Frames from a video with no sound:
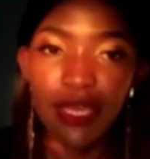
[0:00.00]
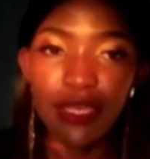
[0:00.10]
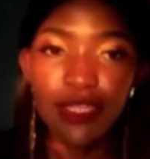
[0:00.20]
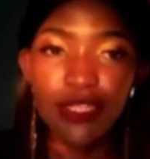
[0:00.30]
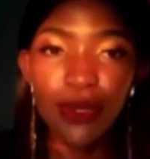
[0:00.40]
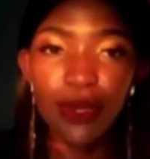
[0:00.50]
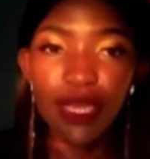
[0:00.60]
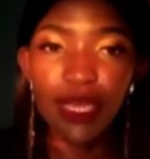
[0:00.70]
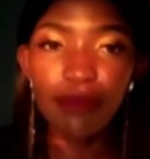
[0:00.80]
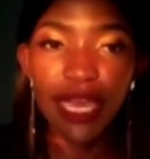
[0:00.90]
So
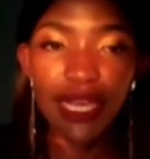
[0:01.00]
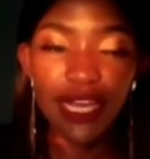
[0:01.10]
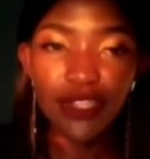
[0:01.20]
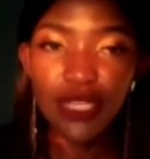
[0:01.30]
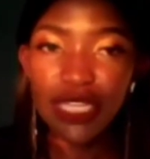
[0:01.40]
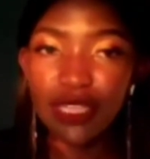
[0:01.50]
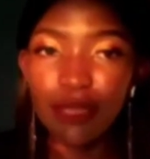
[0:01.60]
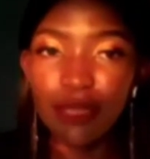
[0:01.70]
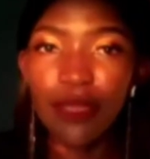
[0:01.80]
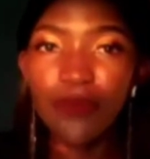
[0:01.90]
in my country at the moment,